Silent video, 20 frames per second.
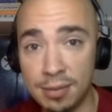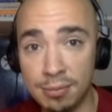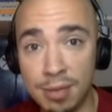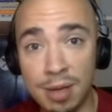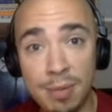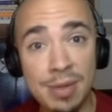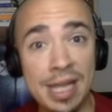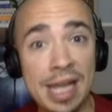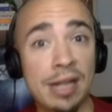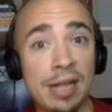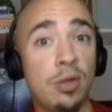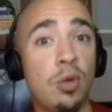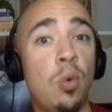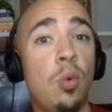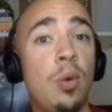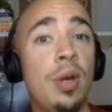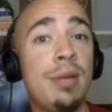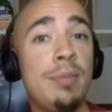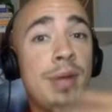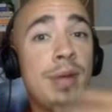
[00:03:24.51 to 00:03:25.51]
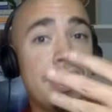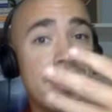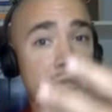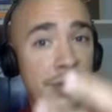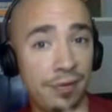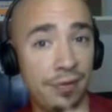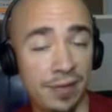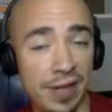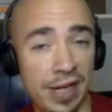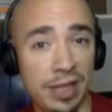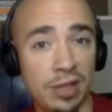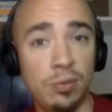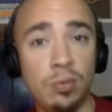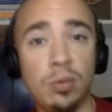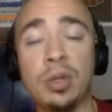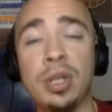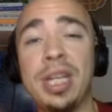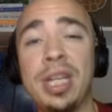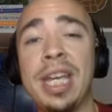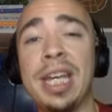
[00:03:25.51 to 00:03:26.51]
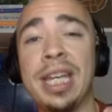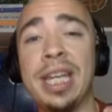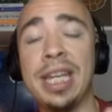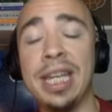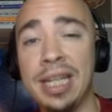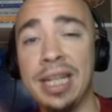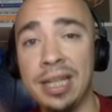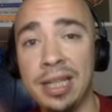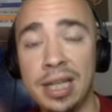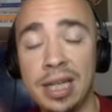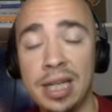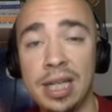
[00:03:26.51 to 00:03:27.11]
Maybe that Coinbase effect will kick in